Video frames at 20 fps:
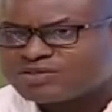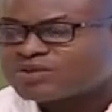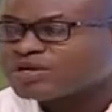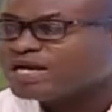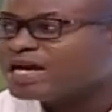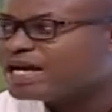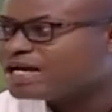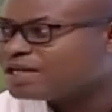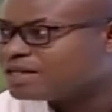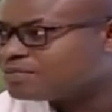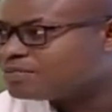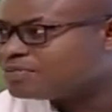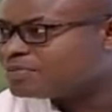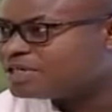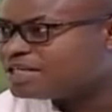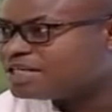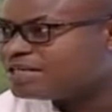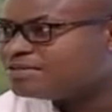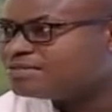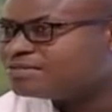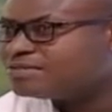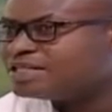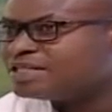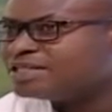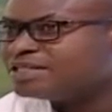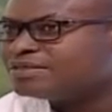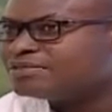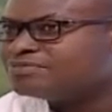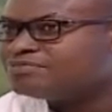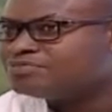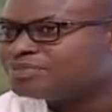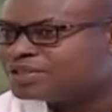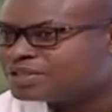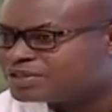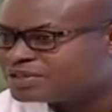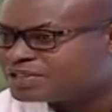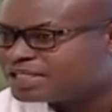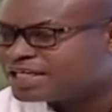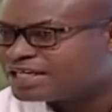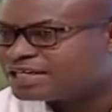to help in, in
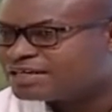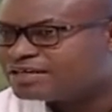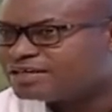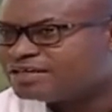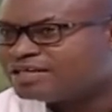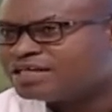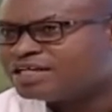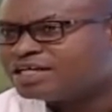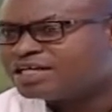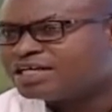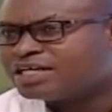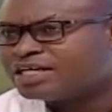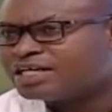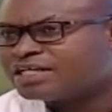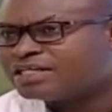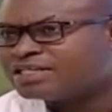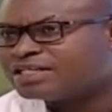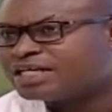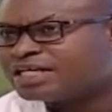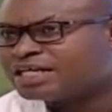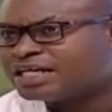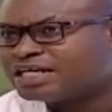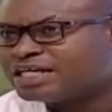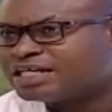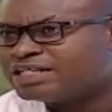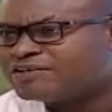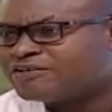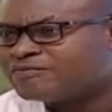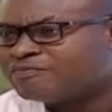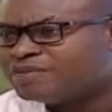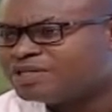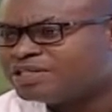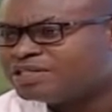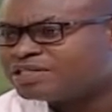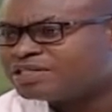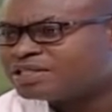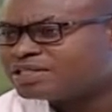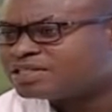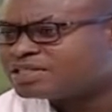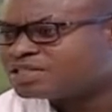building uh, the kind of
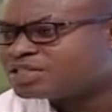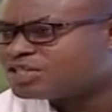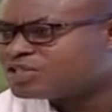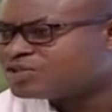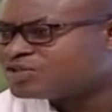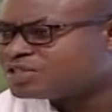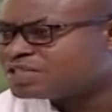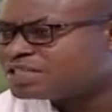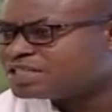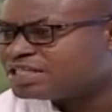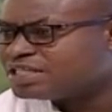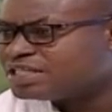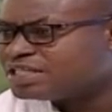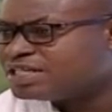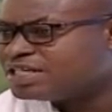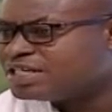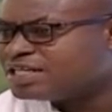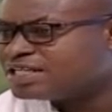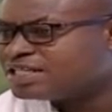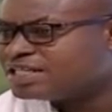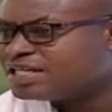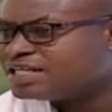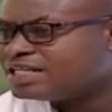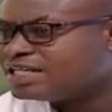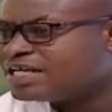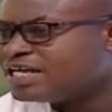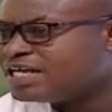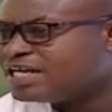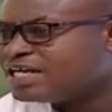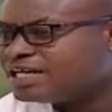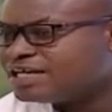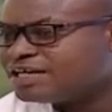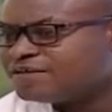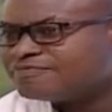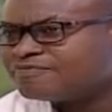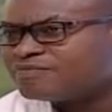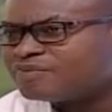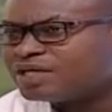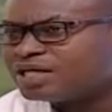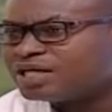peace and security that they
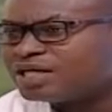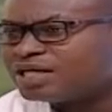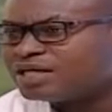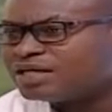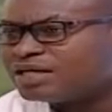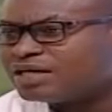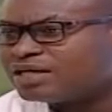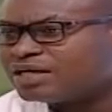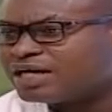uh,